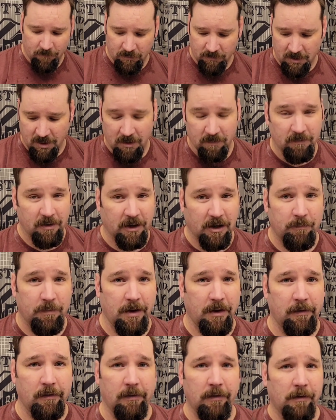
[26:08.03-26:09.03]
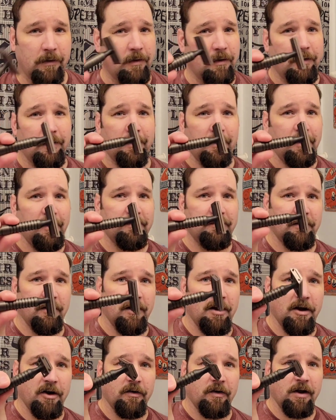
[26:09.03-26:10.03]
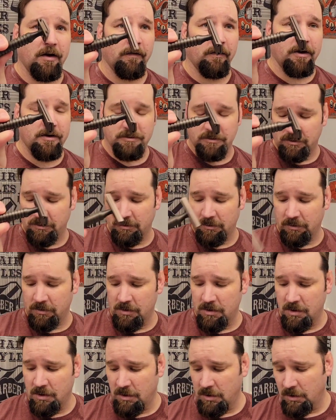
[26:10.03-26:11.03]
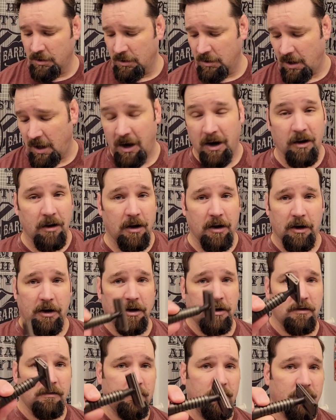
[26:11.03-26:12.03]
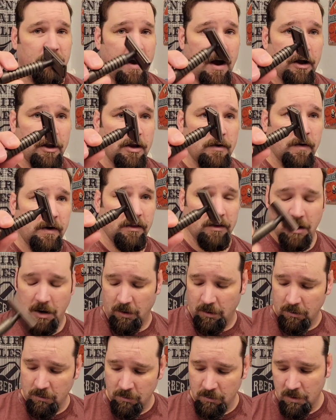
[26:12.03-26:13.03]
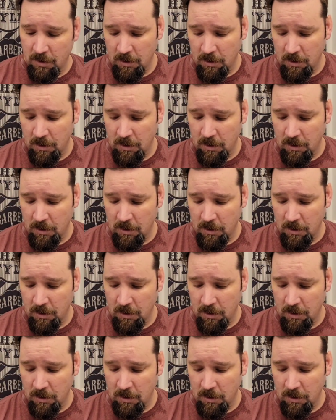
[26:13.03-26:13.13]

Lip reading: for 10 recommend. It's a great razor at a good value, I think.